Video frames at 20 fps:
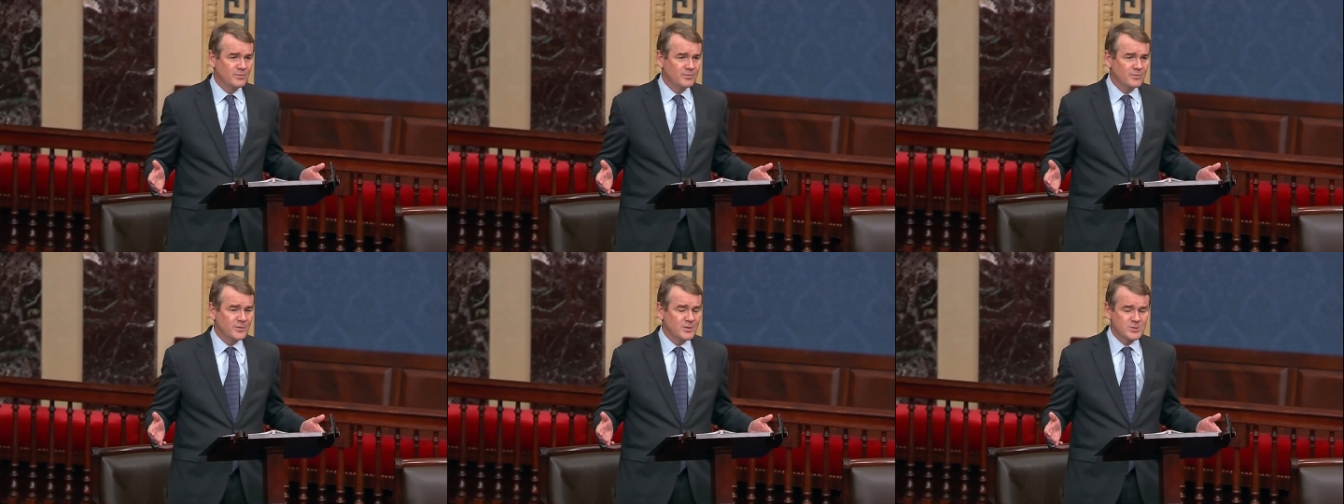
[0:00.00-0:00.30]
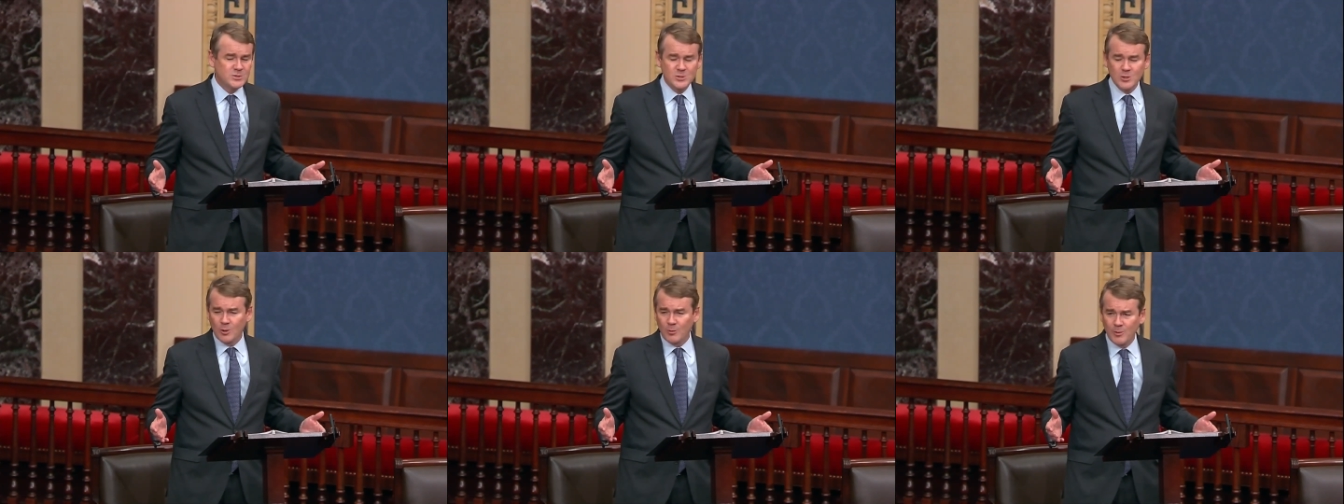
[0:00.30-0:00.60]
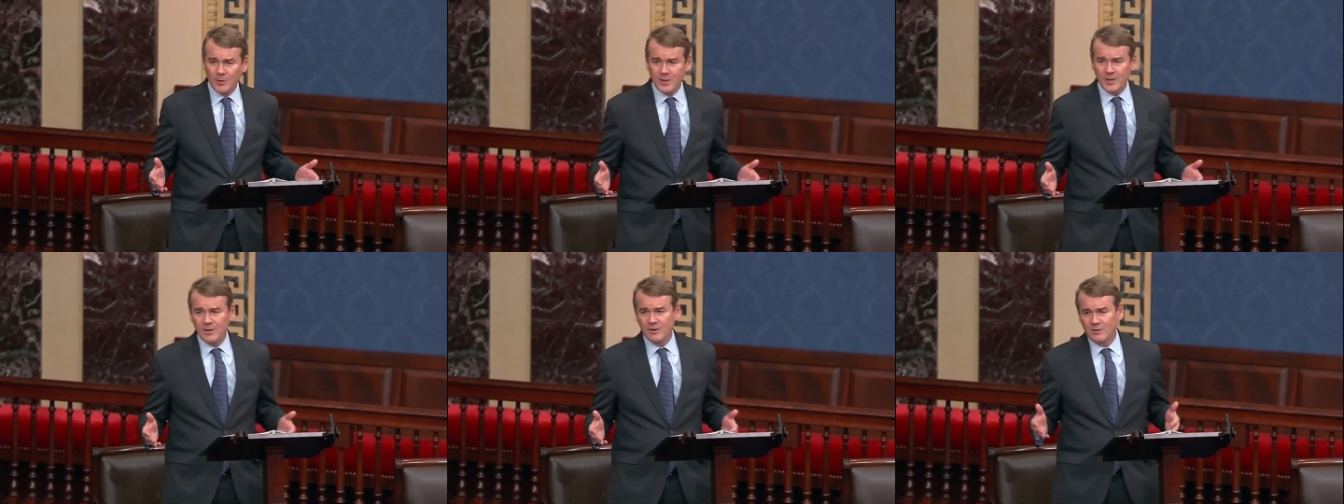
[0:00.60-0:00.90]
There's
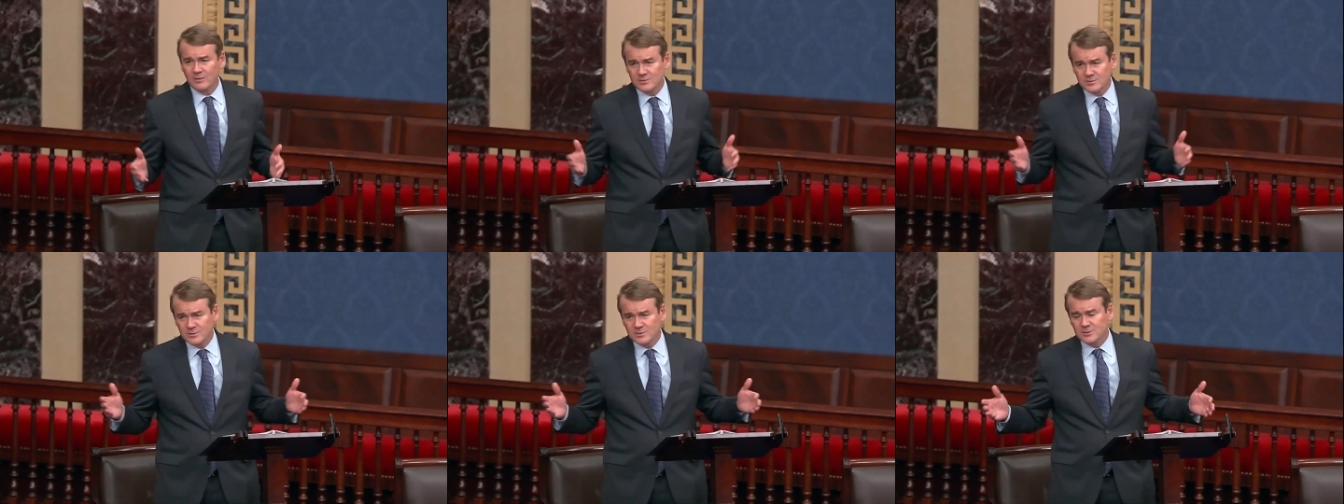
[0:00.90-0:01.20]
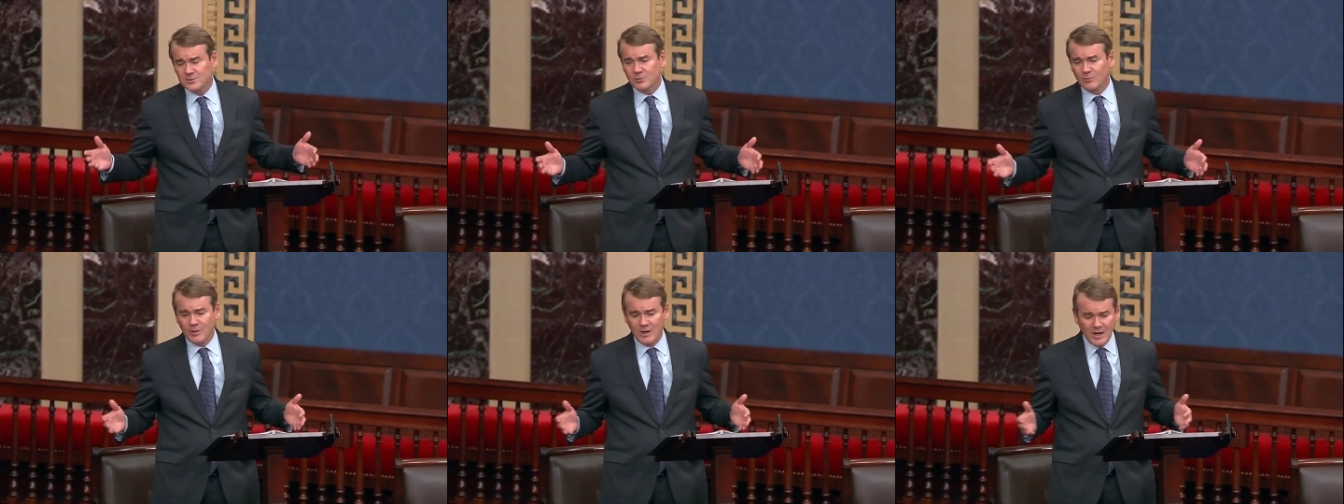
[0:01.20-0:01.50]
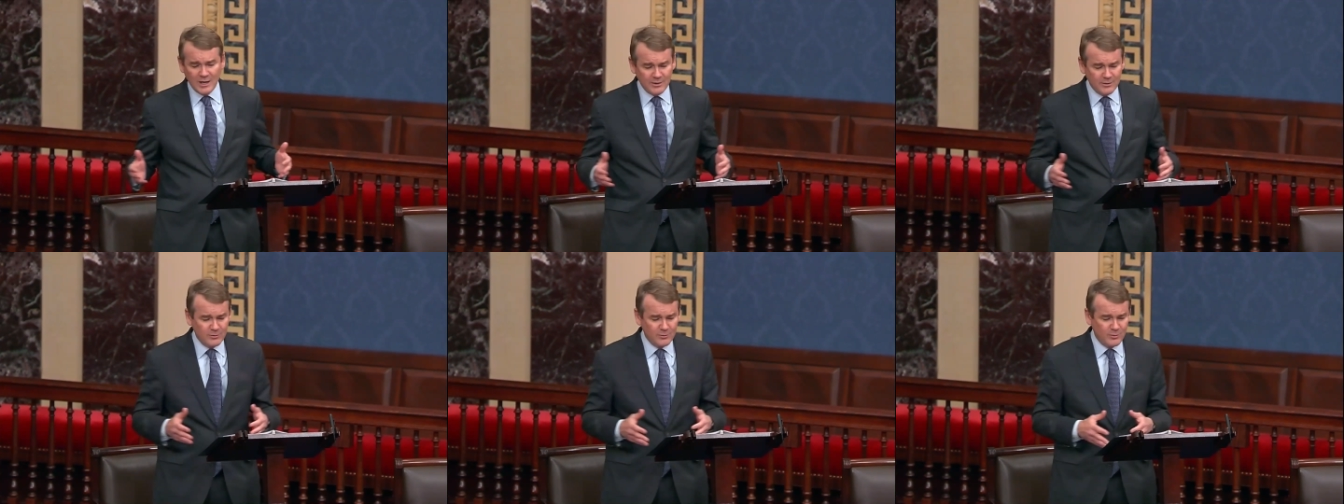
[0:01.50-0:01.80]
nobody else to
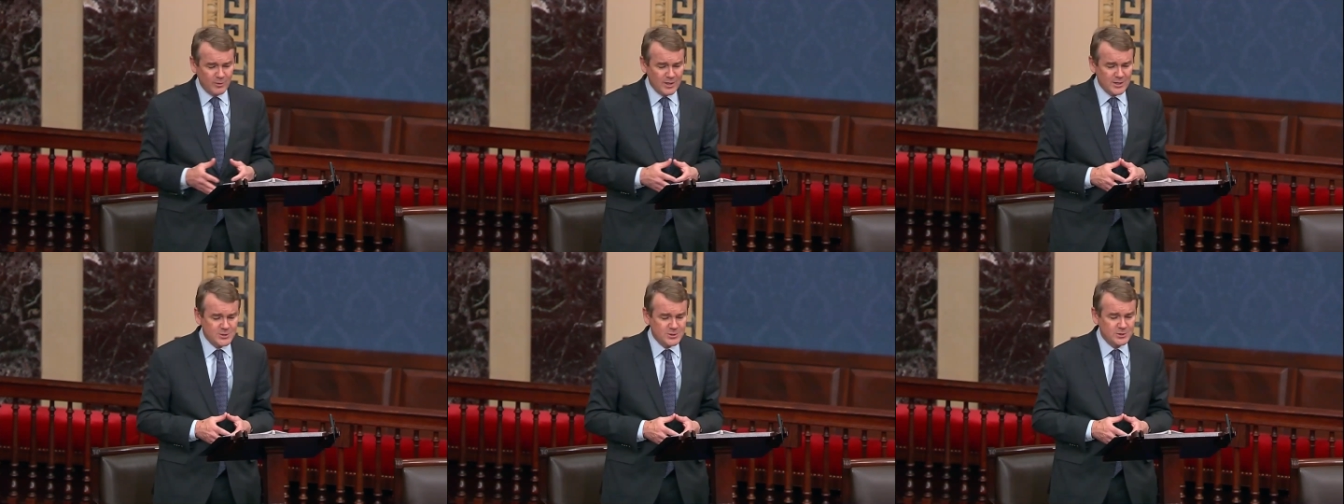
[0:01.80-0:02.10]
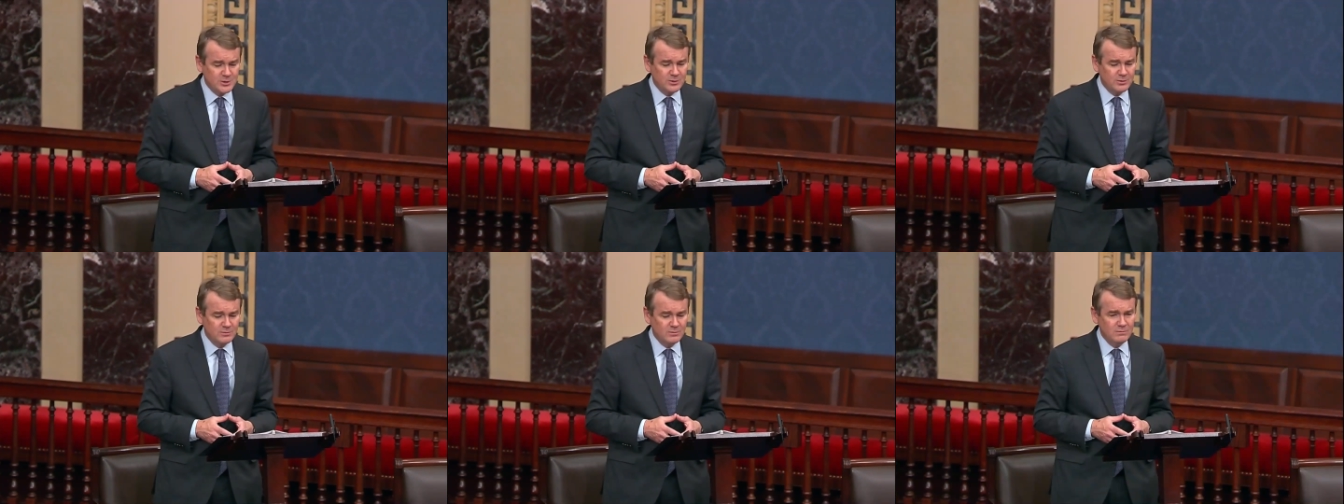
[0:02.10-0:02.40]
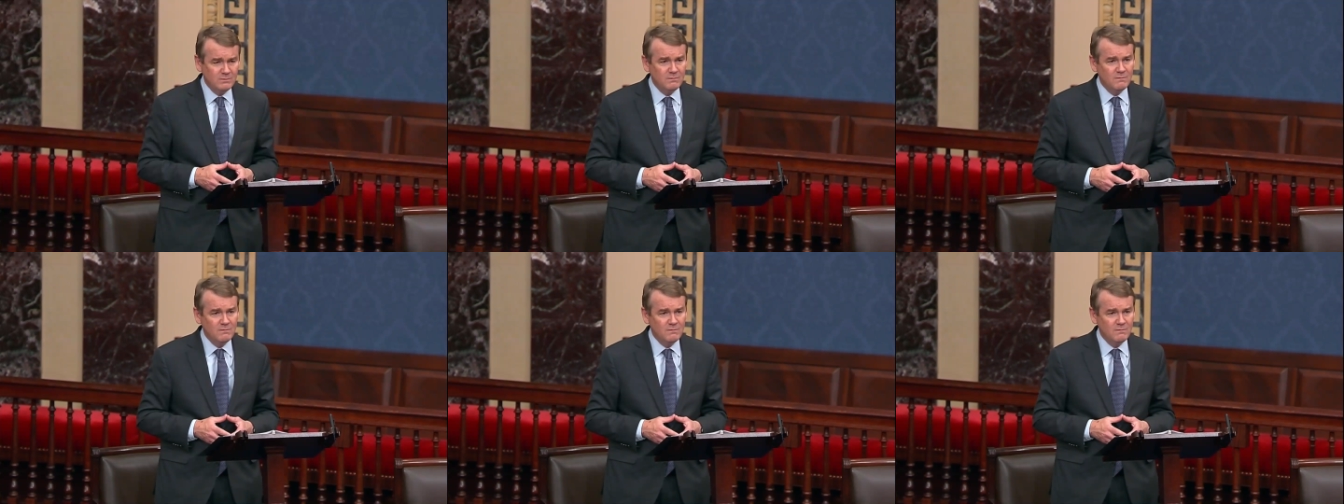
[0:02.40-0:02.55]
ride to the rescue.